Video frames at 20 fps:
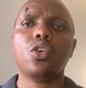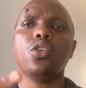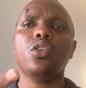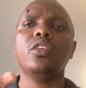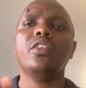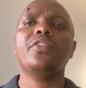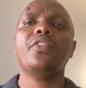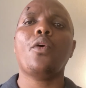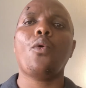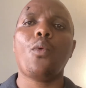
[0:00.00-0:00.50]

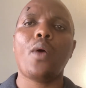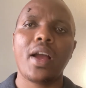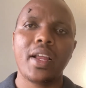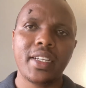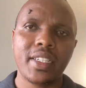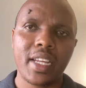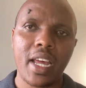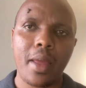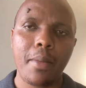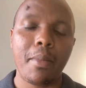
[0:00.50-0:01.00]
only for
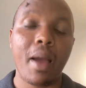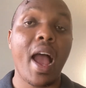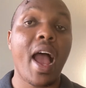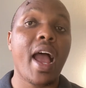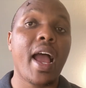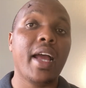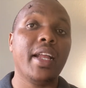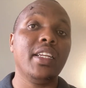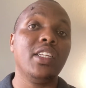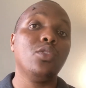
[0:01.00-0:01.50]
one time,
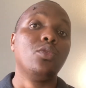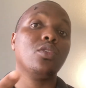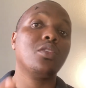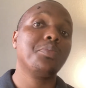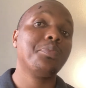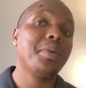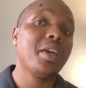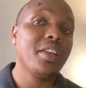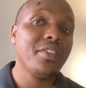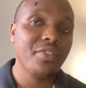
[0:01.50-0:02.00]
and it was
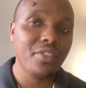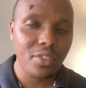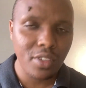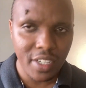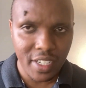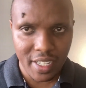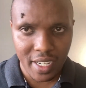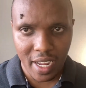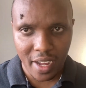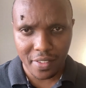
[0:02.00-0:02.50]
painful
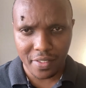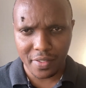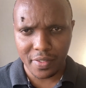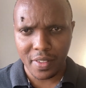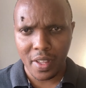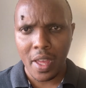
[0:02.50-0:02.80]
enough.